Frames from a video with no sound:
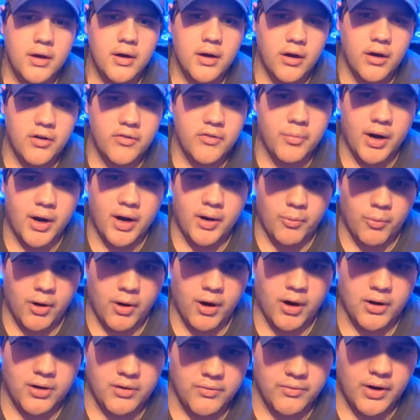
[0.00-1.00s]
of my
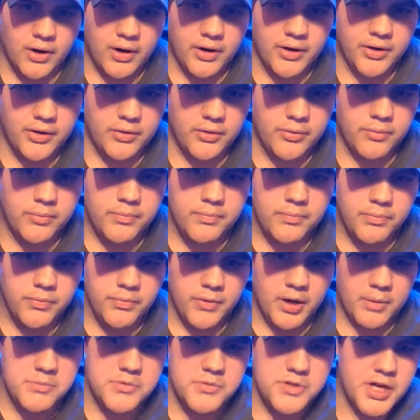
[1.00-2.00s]
water volume
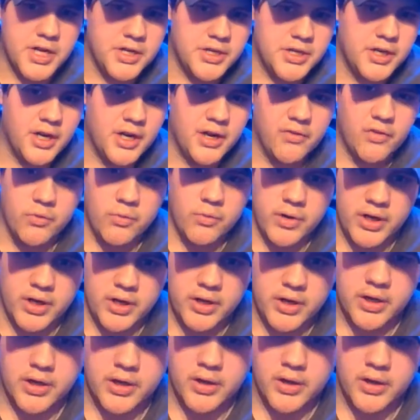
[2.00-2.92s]
that I'm changing every week.